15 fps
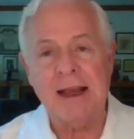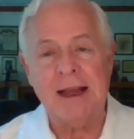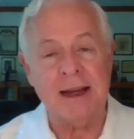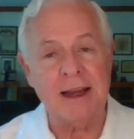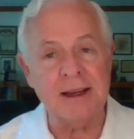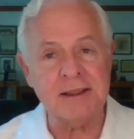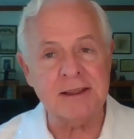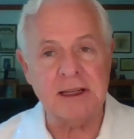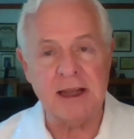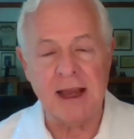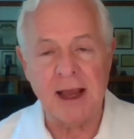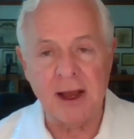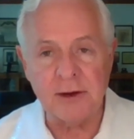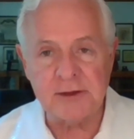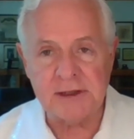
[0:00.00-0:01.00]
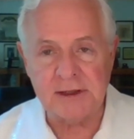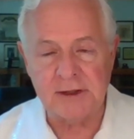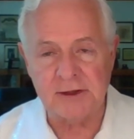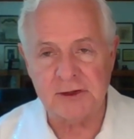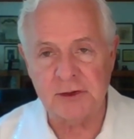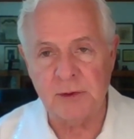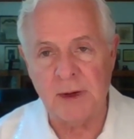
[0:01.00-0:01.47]
And as to the housing
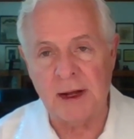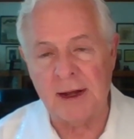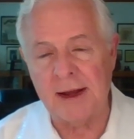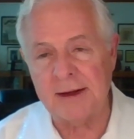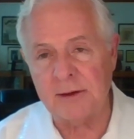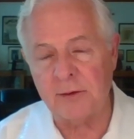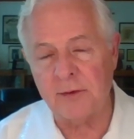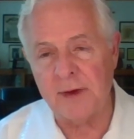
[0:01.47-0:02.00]
issue, I like the